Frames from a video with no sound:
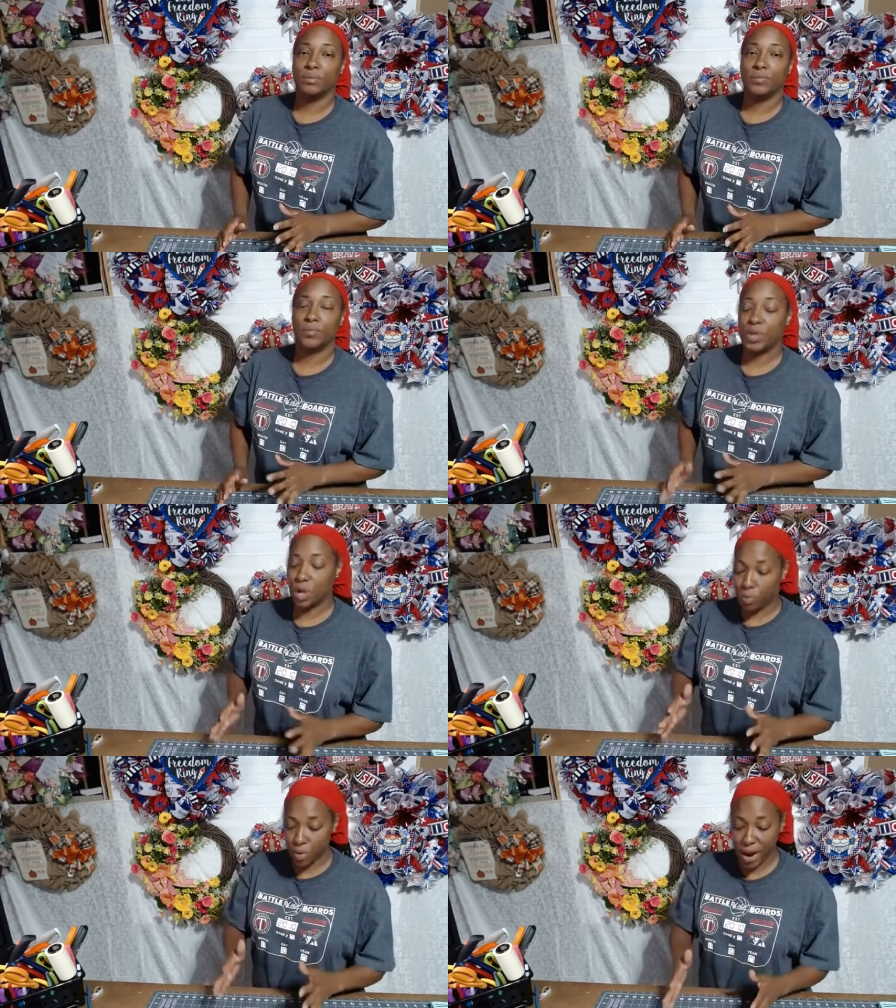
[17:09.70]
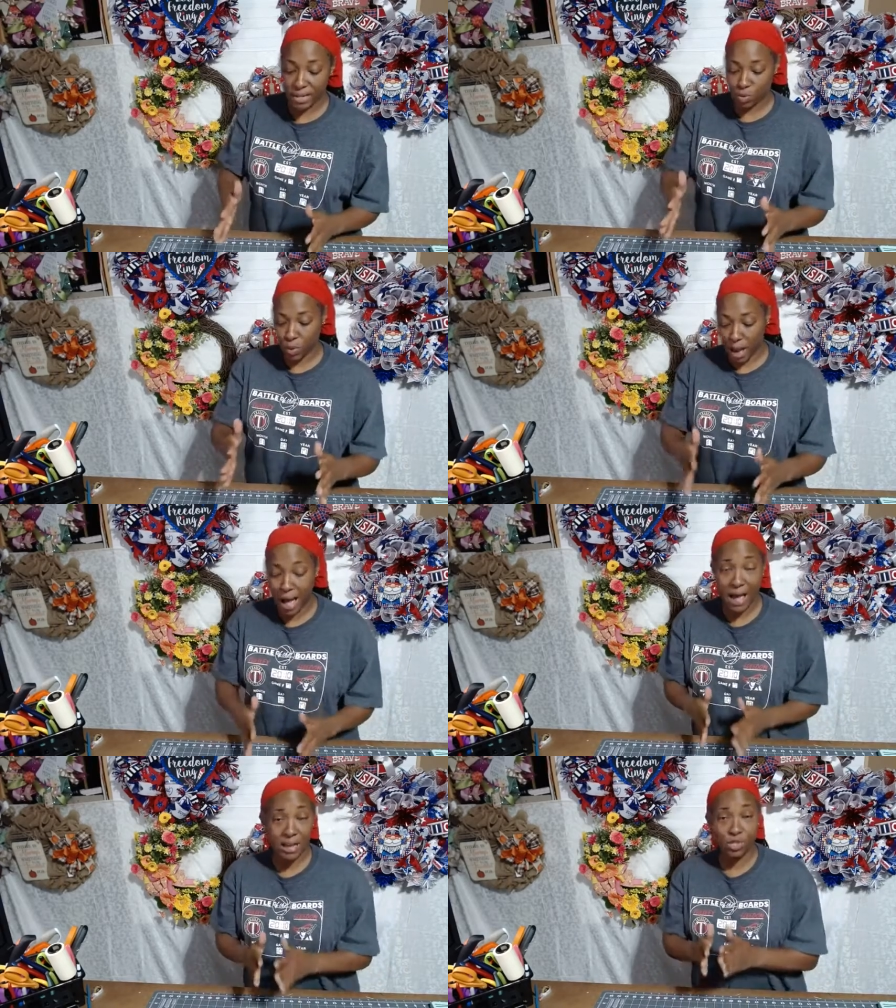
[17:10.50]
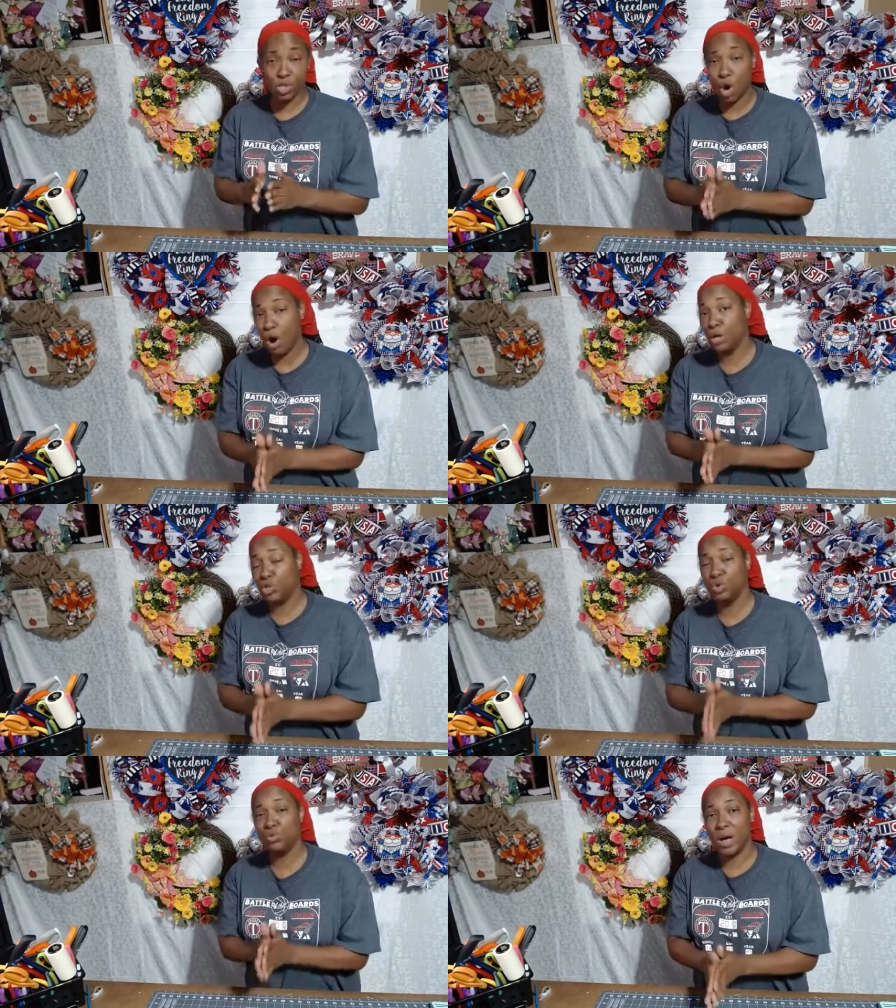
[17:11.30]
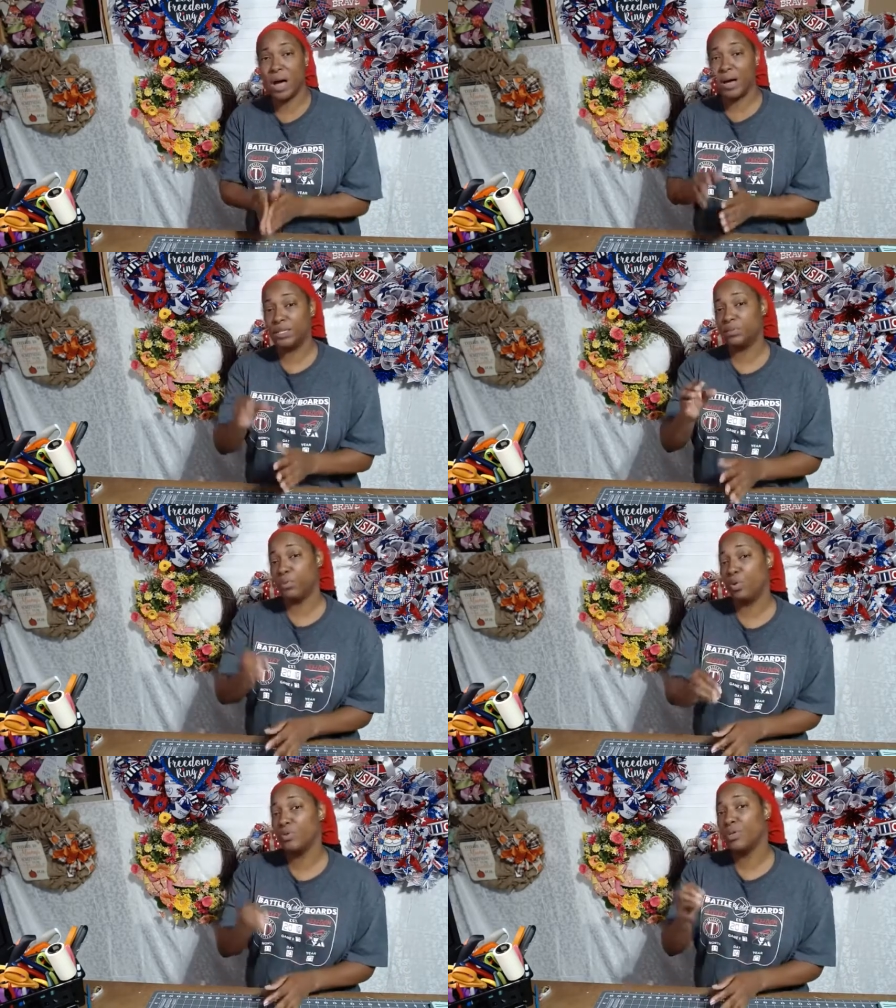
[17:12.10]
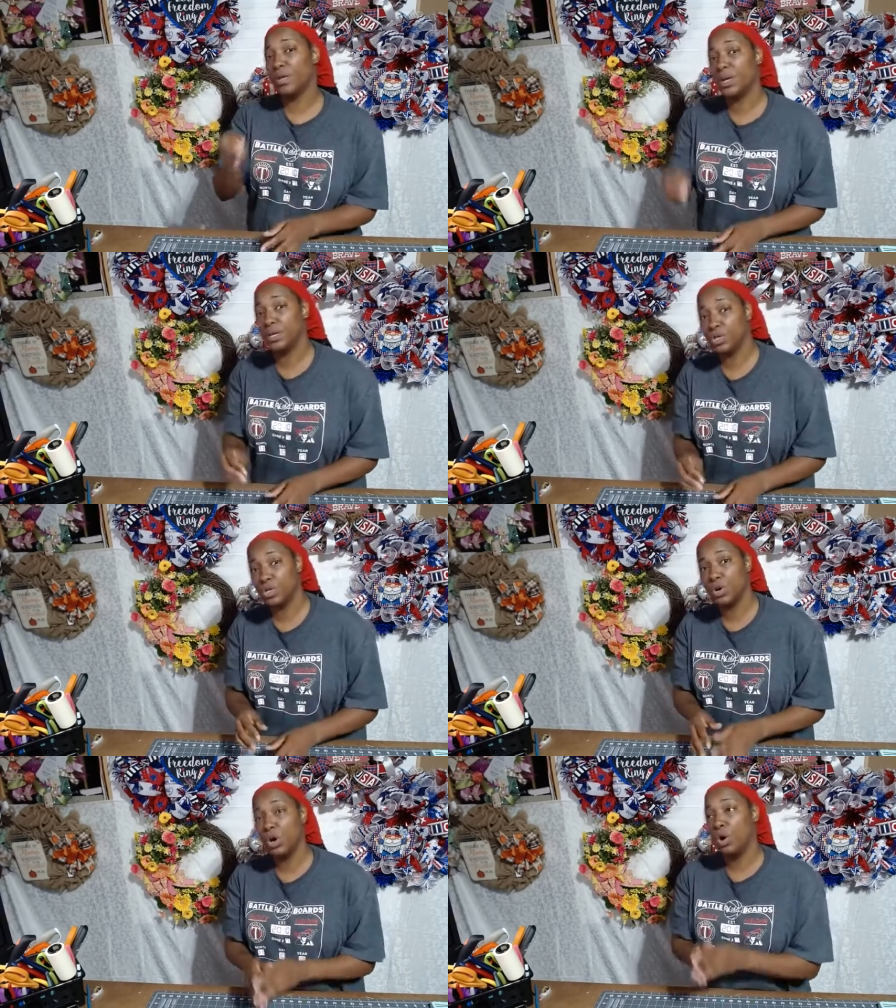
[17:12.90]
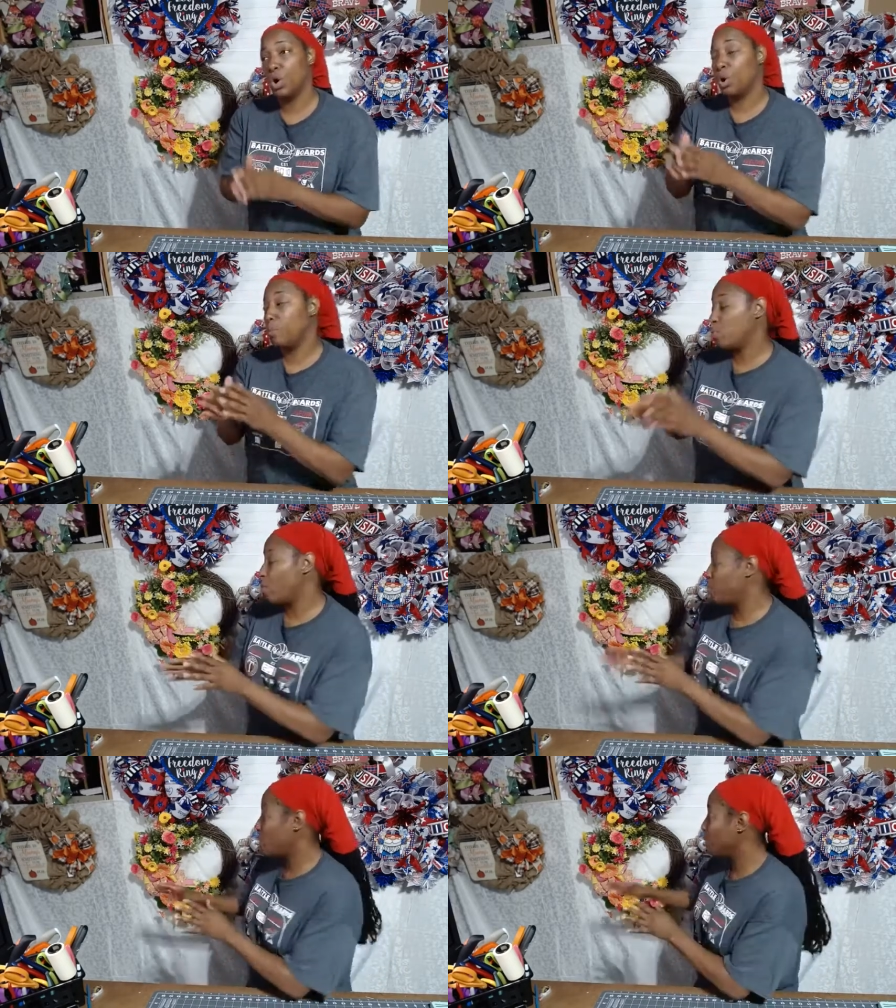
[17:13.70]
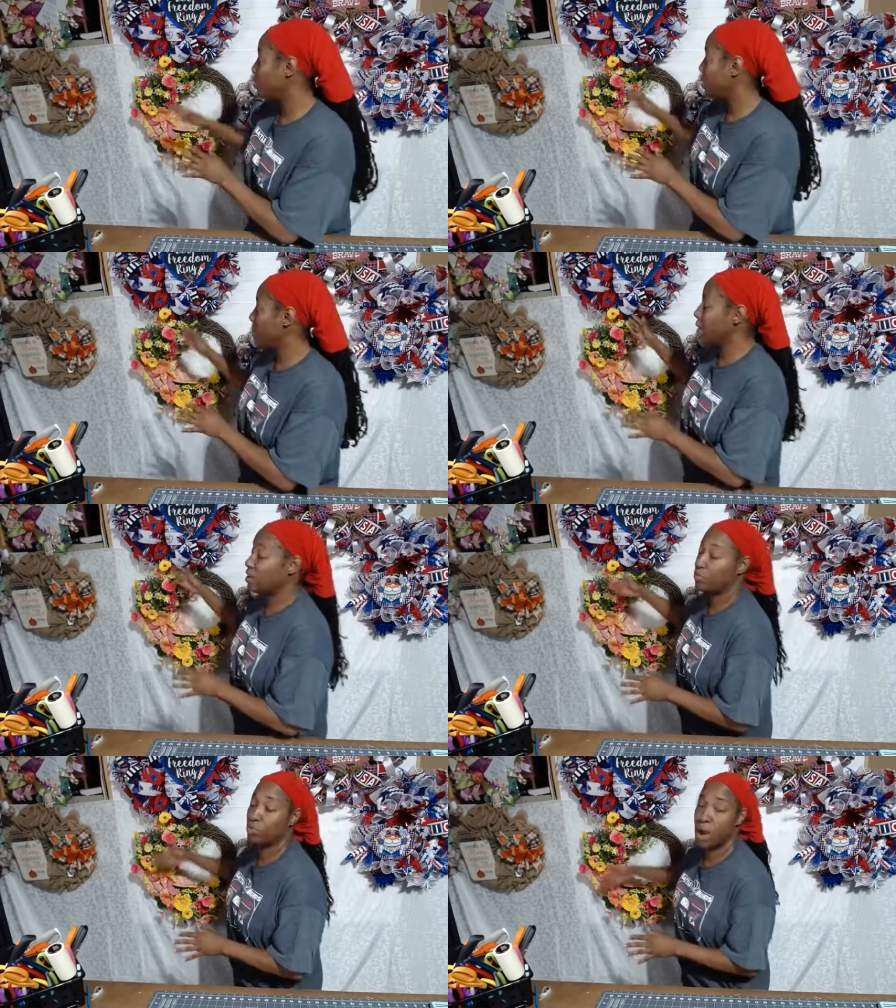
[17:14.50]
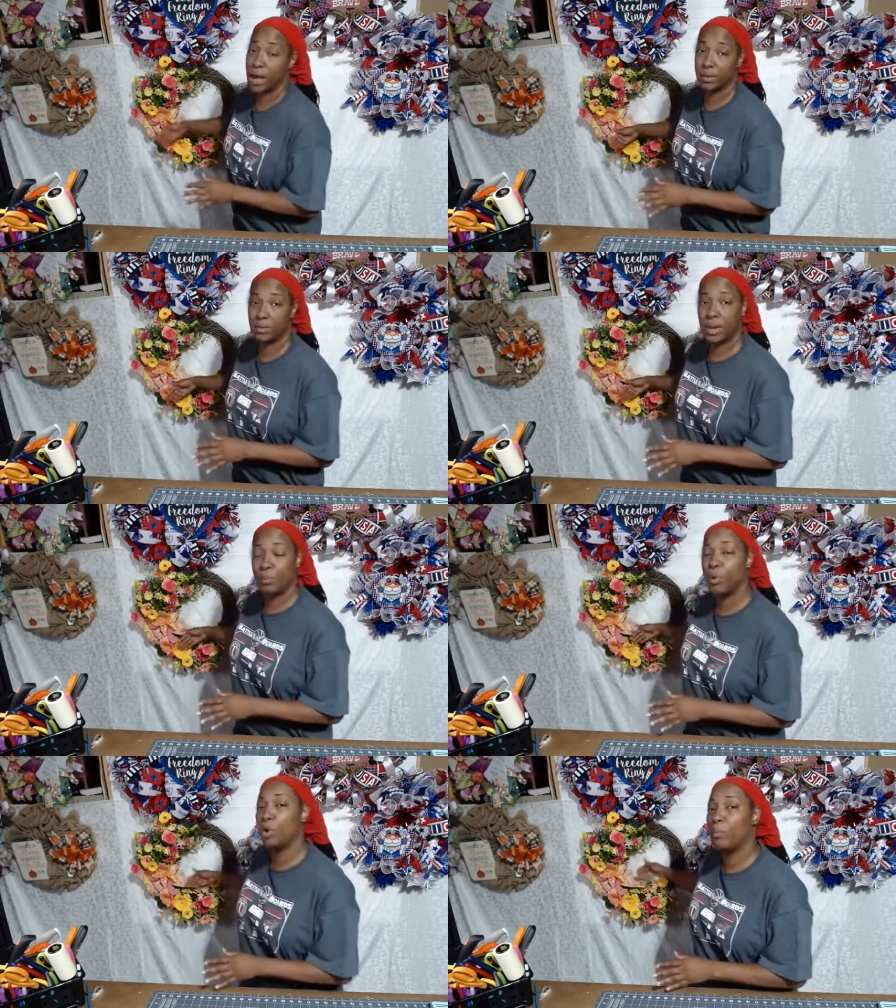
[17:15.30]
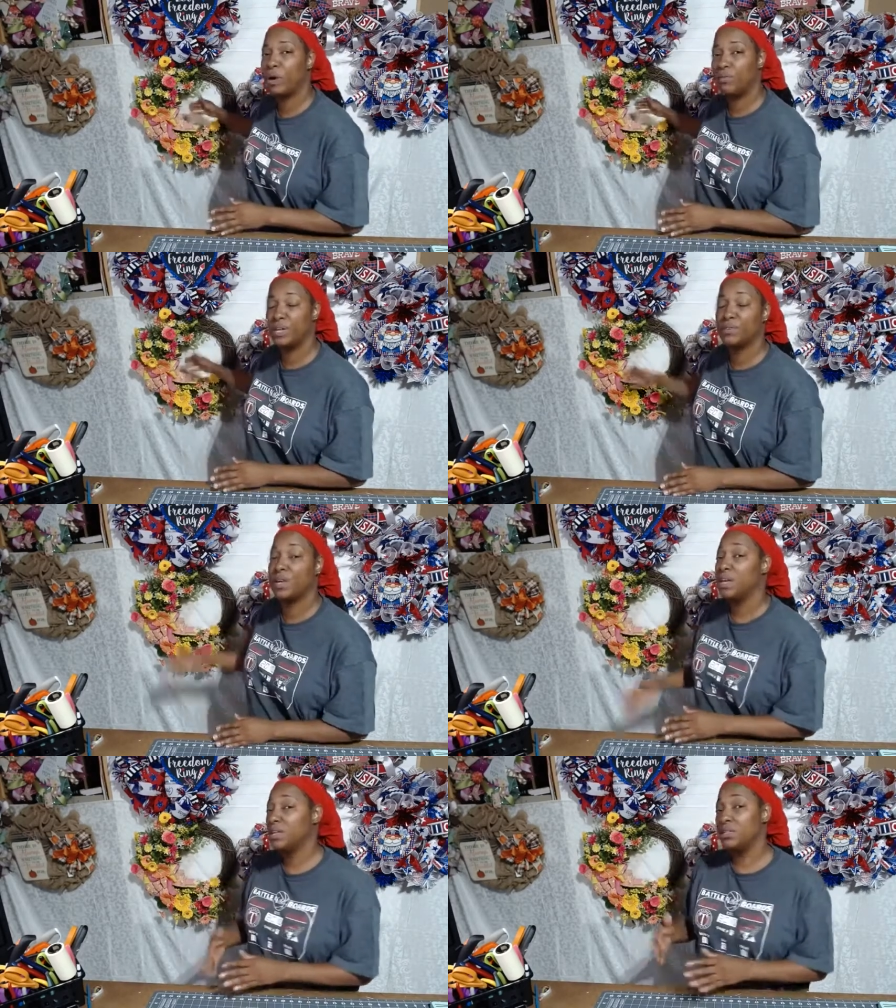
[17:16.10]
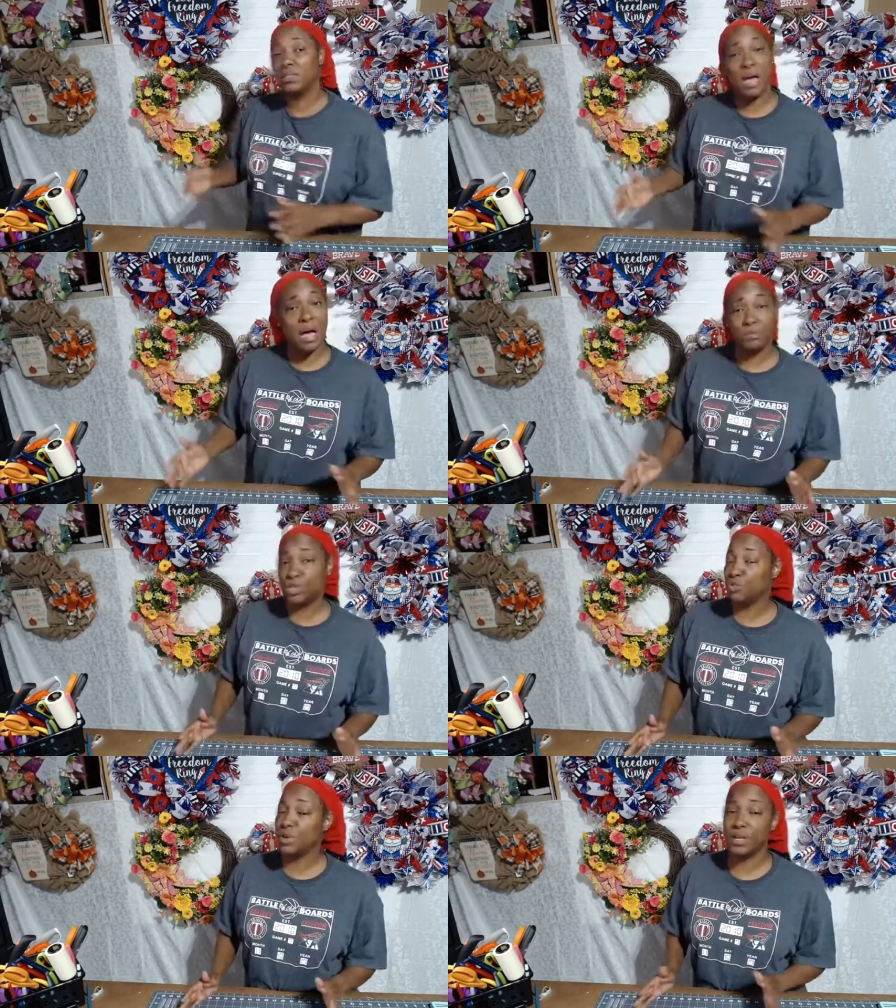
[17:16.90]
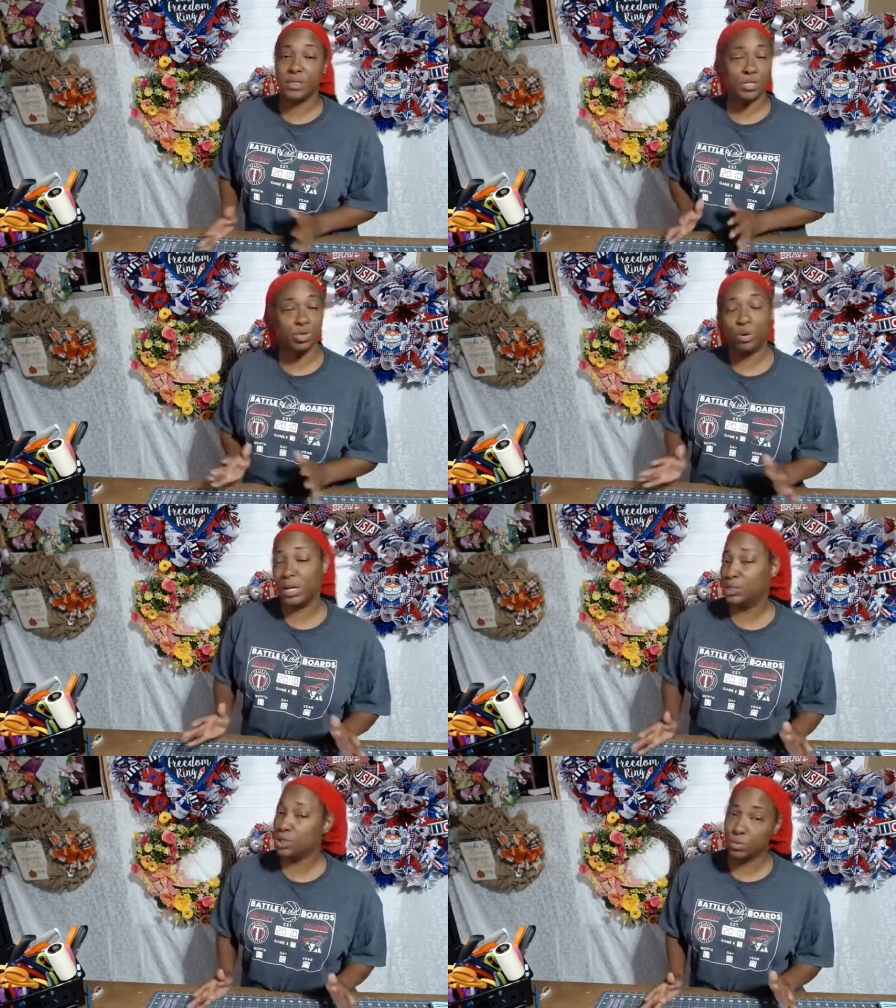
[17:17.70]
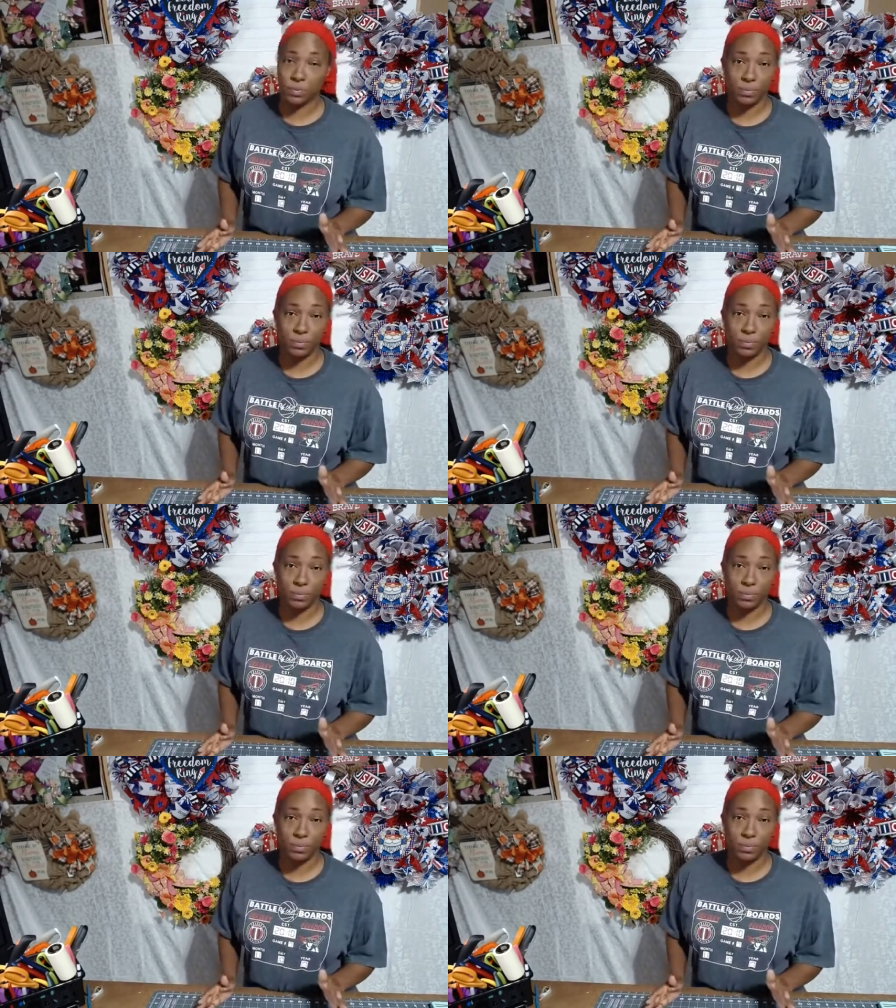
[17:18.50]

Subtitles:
They are priced where I charge you guys per the inch or per the amount of product that I put on my wreath, times 3. That's all I do.